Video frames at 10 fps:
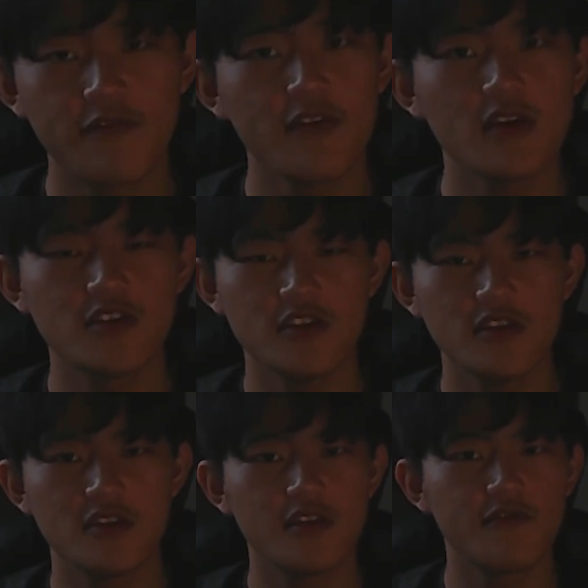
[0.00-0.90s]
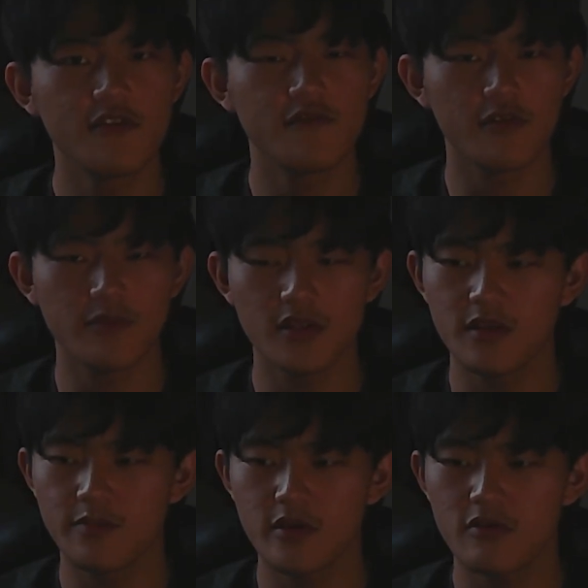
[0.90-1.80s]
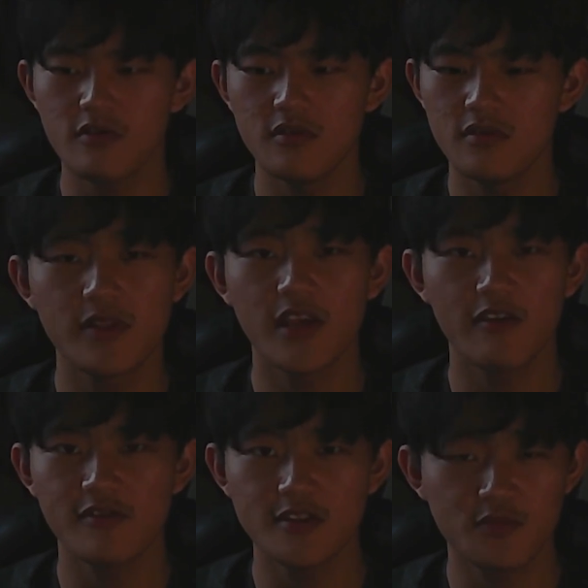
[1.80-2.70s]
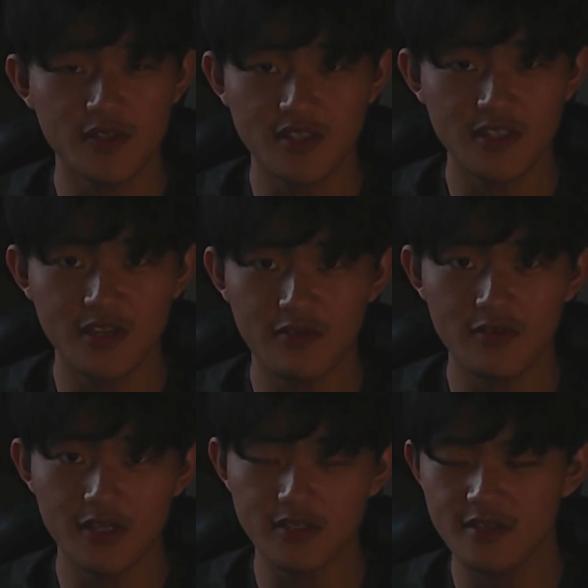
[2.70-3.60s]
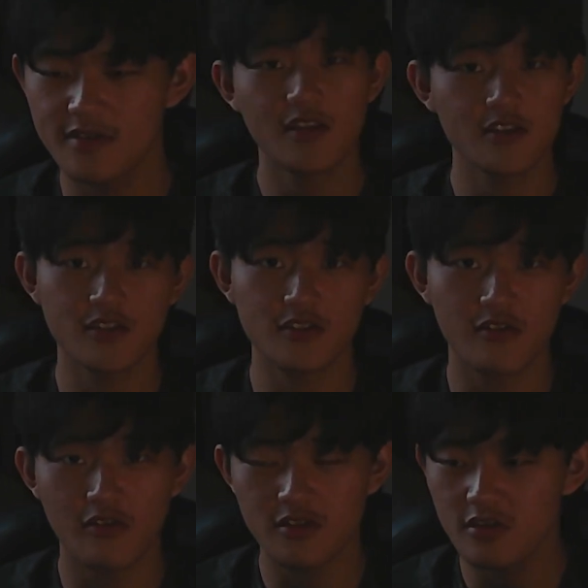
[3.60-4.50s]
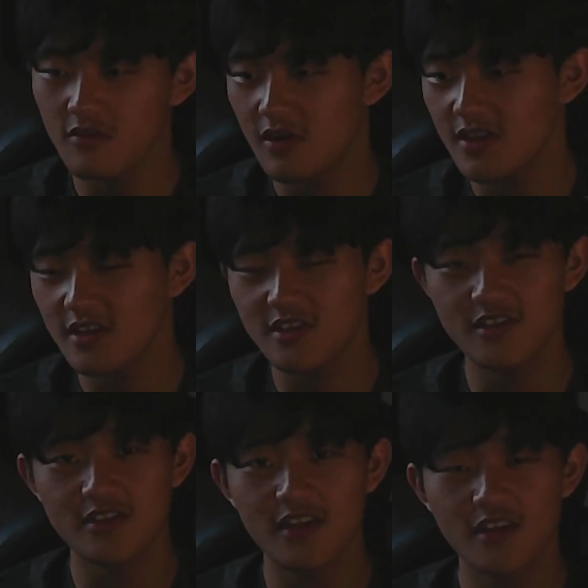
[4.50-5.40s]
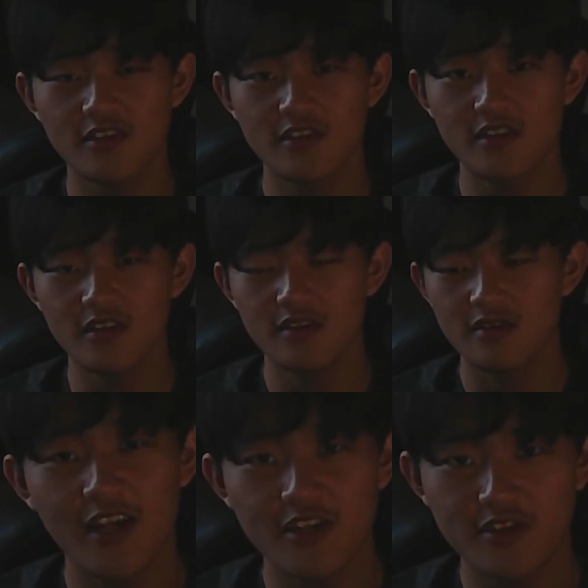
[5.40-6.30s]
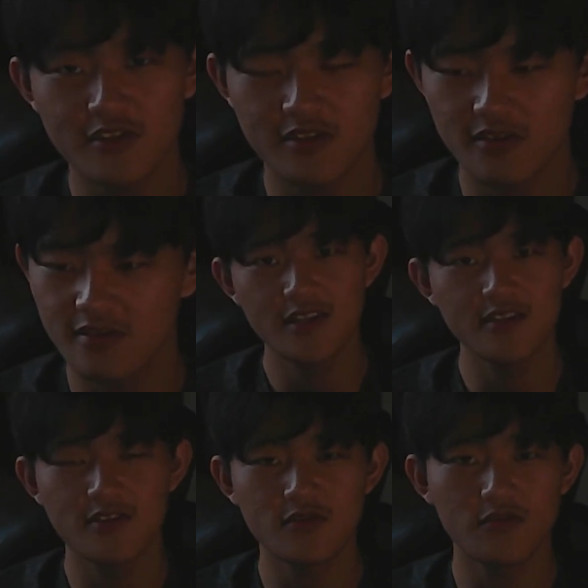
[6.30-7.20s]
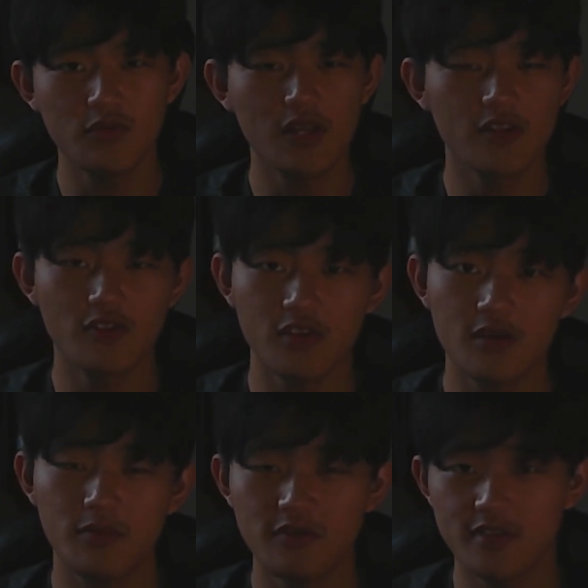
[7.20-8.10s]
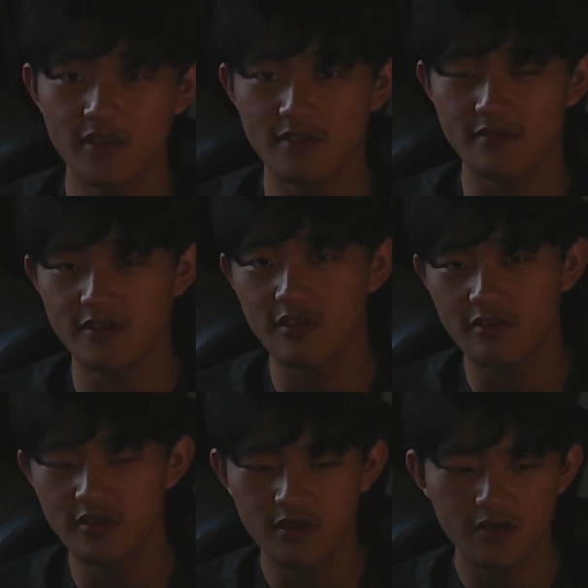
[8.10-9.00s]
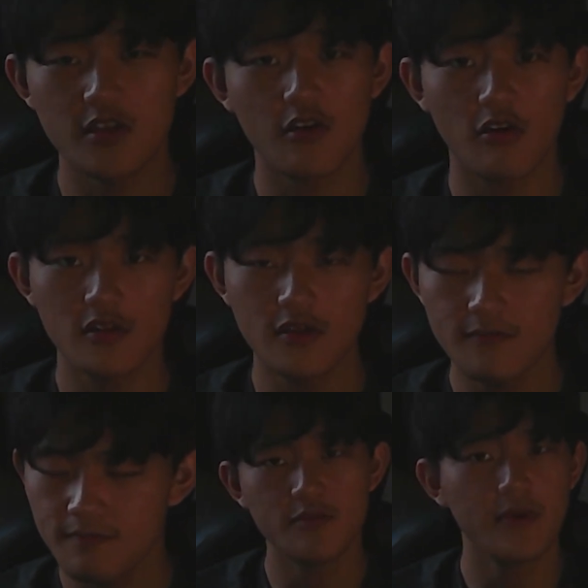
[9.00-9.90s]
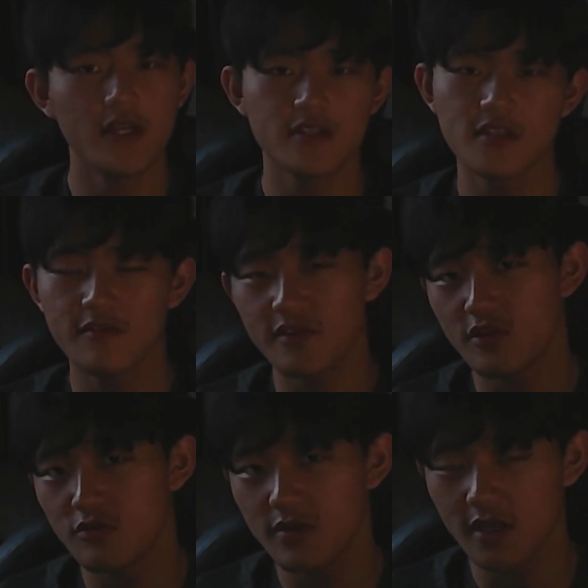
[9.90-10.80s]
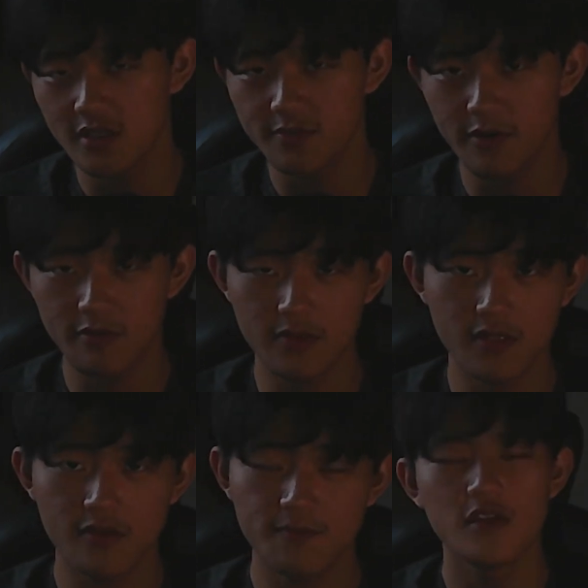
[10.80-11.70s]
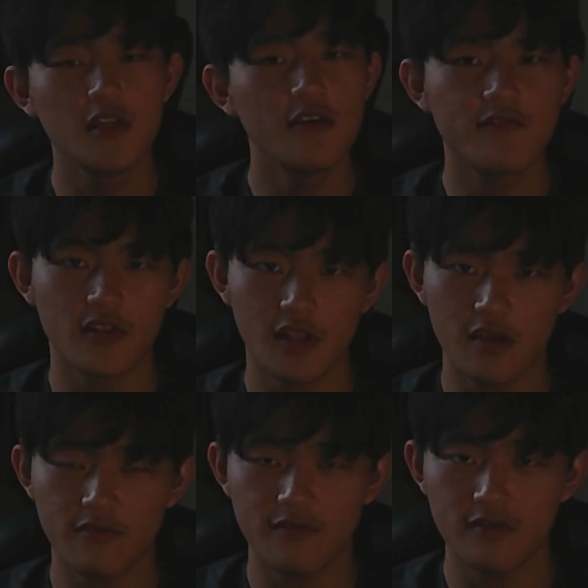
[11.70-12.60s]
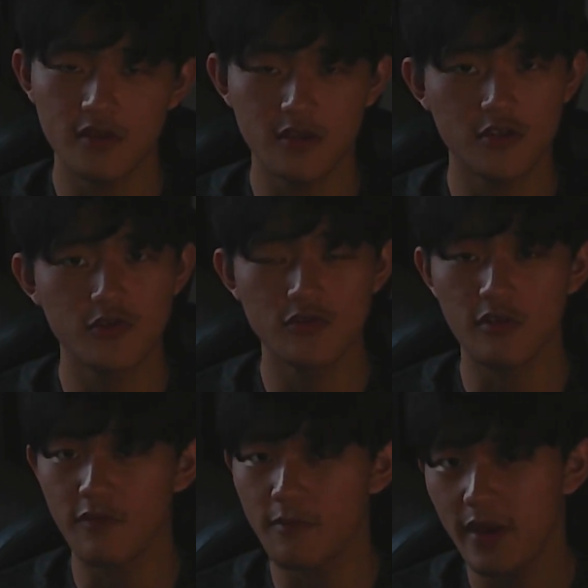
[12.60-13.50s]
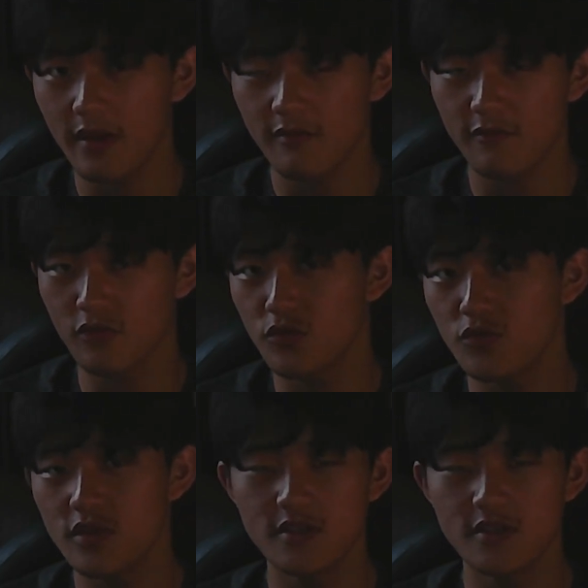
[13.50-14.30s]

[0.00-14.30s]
but I think she's different from the typical libertarians we see nowadays. I think she's logical, I think she's actually intelligent and is willing to hear both sides of the story. She's an author and she made herself a human experiment. She lived a life in the shoes of a man for 2